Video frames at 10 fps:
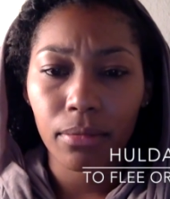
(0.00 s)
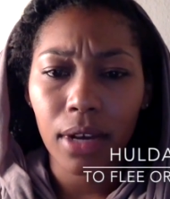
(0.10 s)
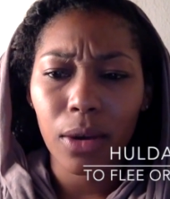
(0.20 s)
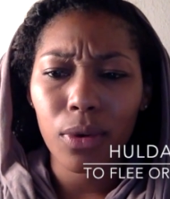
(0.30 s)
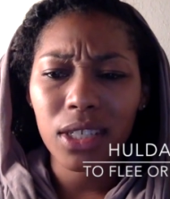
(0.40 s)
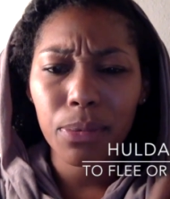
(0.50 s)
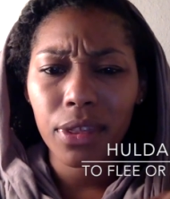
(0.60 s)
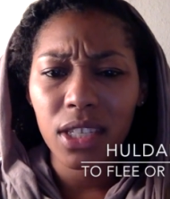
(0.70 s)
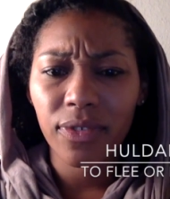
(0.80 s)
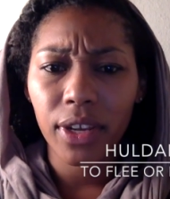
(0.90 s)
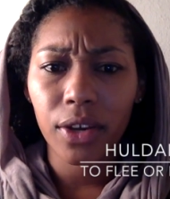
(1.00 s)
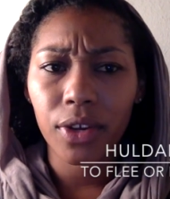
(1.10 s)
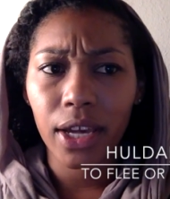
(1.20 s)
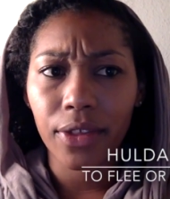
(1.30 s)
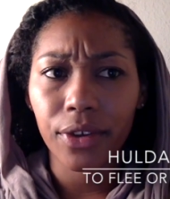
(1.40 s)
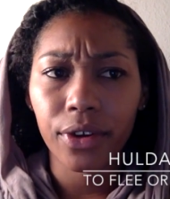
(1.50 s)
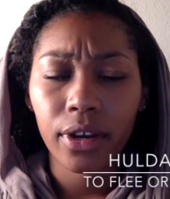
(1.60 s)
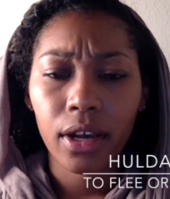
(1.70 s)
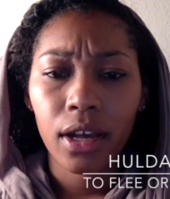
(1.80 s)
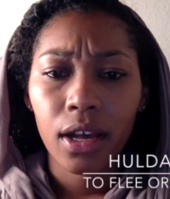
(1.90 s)
I want to put this video together.
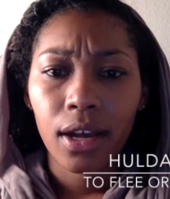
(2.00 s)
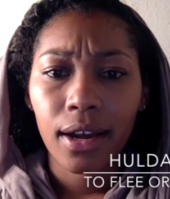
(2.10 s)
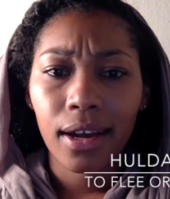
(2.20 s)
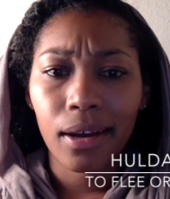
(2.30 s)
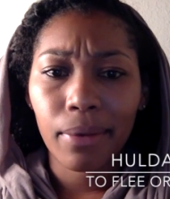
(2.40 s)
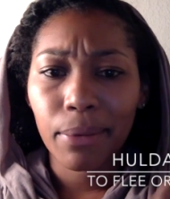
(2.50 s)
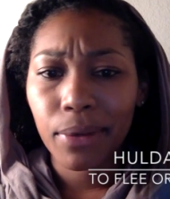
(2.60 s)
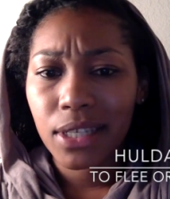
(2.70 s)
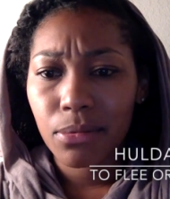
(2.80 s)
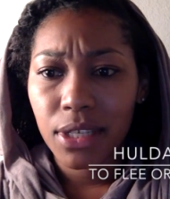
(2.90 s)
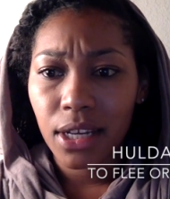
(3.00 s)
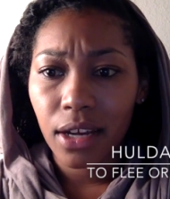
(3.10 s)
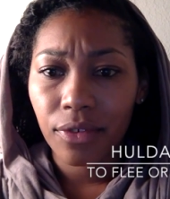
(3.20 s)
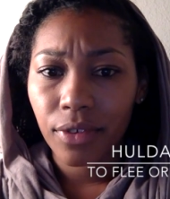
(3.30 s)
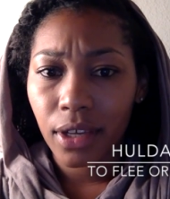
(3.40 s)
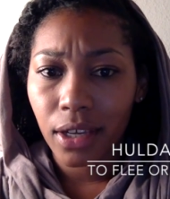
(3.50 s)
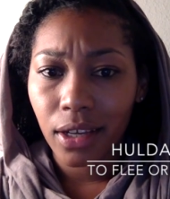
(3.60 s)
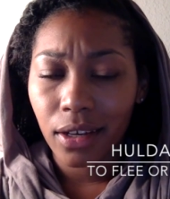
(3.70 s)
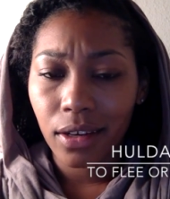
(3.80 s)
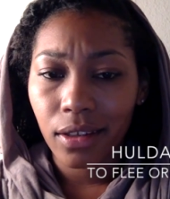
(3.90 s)
I put some stuff
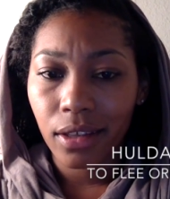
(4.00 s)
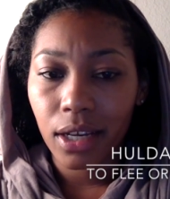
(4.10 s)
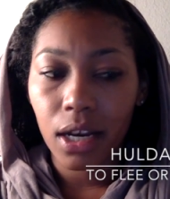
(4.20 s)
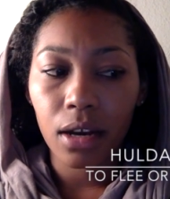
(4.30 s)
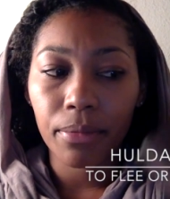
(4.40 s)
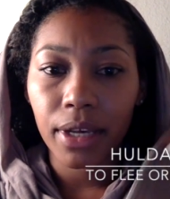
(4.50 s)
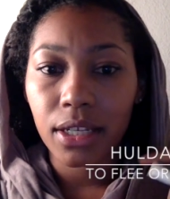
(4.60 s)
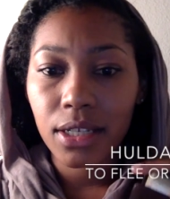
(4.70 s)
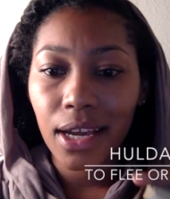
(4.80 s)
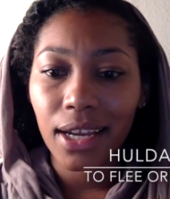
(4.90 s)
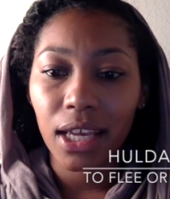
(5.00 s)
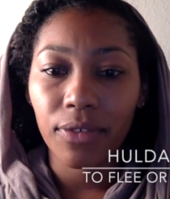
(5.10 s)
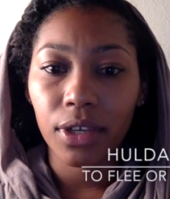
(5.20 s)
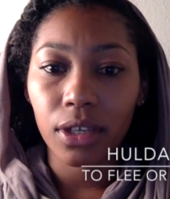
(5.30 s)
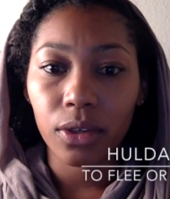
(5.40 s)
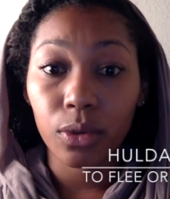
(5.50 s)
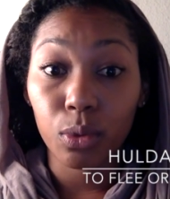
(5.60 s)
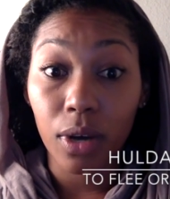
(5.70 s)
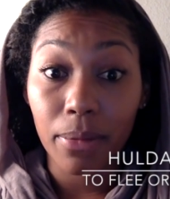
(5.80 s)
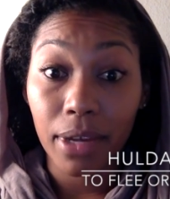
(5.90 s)
in the comment, kind of giving you
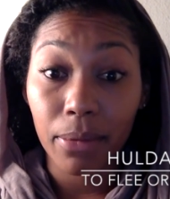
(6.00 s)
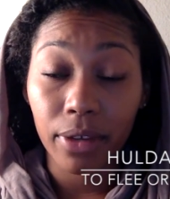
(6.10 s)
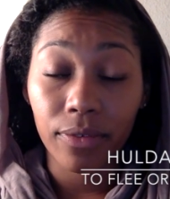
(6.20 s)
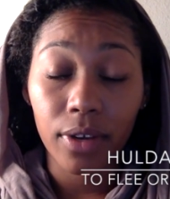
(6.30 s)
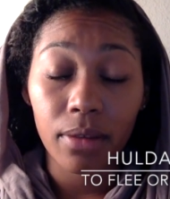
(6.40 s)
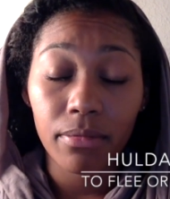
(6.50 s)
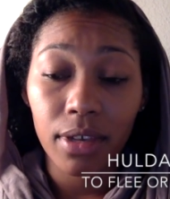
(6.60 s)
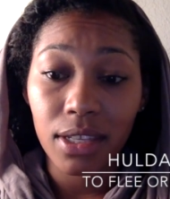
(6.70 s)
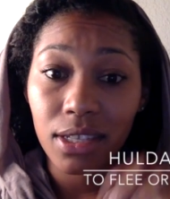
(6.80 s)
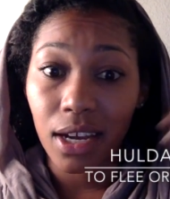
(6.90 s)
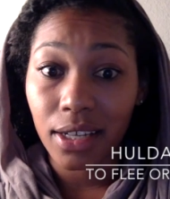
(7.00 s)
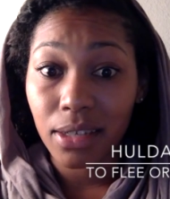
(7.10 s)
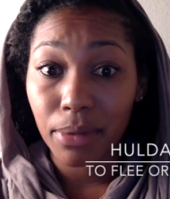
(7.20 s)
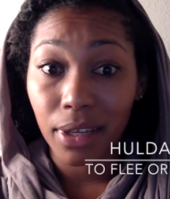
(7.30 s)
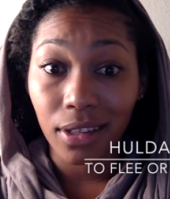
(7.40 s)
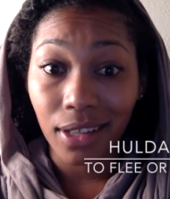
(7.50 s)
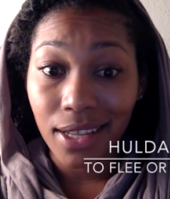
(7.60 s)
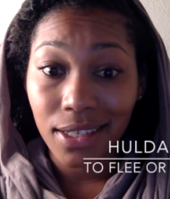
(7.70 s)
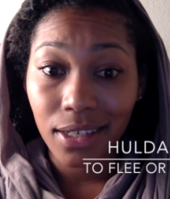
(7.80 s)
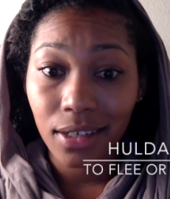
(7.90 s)
where I'm coming from. It's not to be a
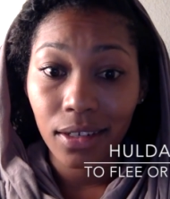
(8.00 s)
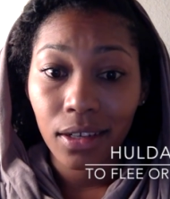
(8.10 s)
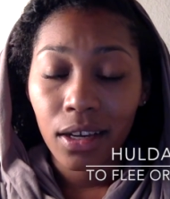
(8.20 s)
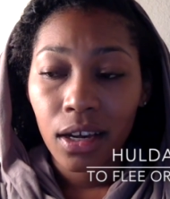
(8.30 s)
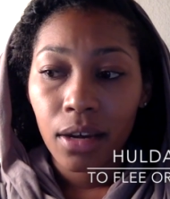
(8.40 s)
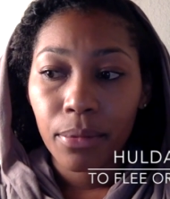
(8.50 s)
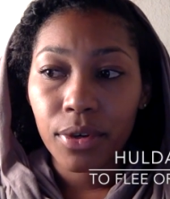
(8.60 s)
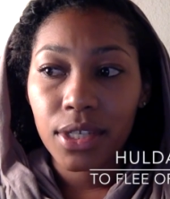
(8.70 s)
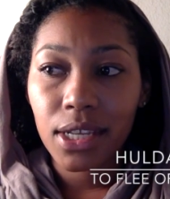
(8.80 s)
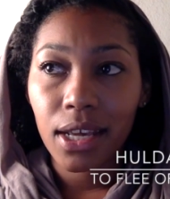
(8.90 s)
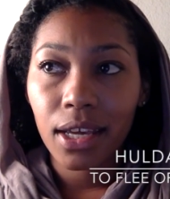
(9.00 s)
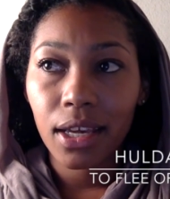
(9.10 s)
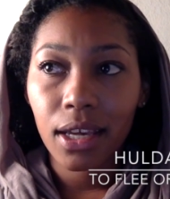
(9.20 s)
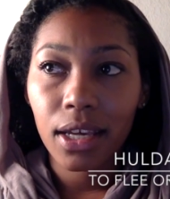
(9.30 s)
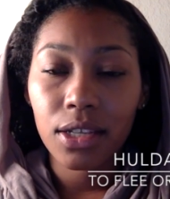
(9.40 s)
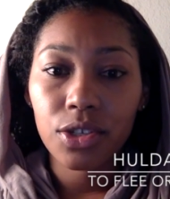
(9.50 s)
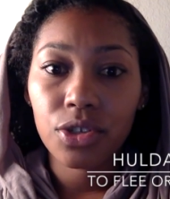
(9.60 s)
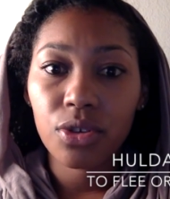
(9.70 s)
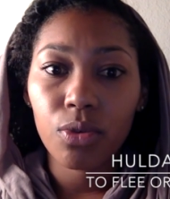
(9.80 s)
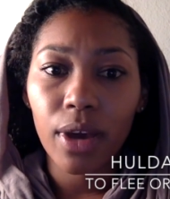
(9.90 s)
lesson per se, it's
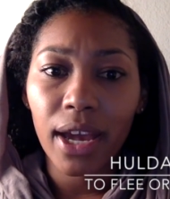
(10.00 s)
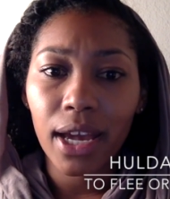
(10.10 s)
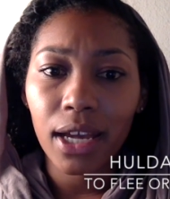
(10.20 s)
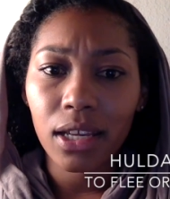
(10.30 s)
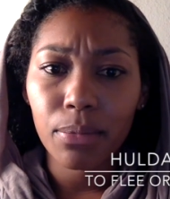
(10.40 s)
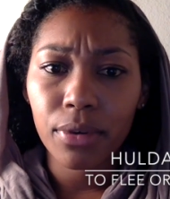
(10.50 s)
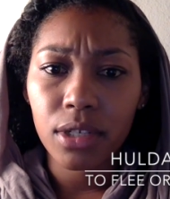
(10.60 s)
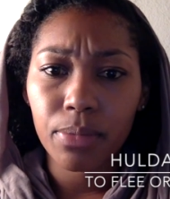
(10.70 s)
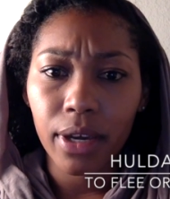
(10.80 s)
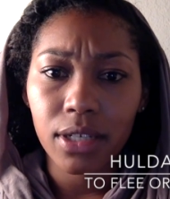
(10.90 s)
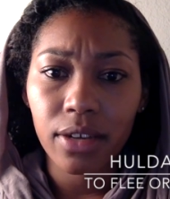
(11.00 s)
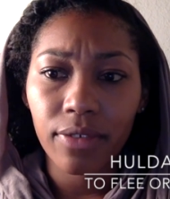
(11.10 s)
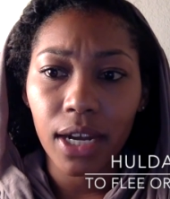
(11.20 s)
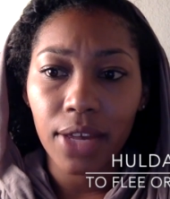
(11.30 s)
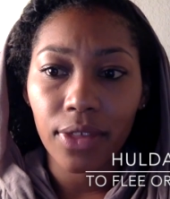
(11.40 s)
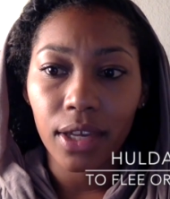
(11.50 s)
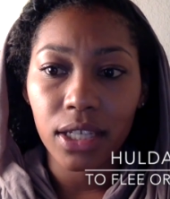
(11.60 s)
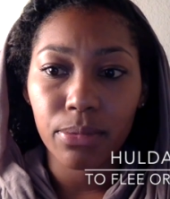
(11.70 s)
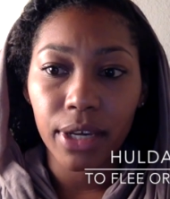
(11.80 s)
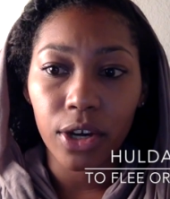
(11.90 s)
to add a perspective that I think is
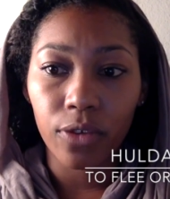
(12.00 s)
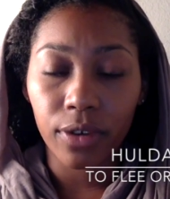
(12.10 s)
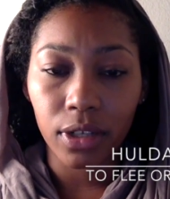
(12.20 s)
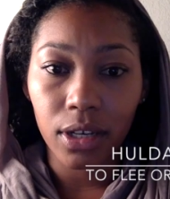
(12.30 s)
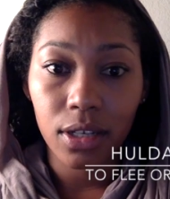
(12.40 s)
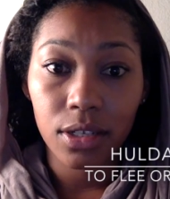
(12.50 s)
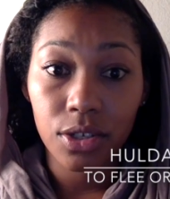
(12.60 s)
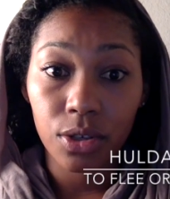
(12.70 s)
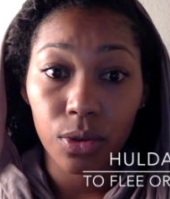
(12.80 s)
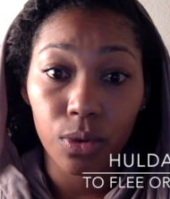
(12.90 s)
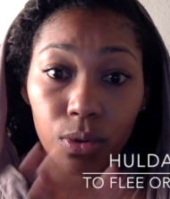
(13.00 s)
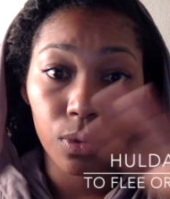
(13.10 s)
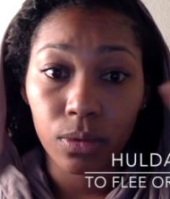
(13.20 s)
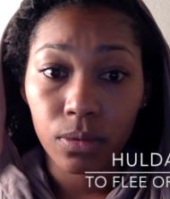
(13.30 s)
being overlooked to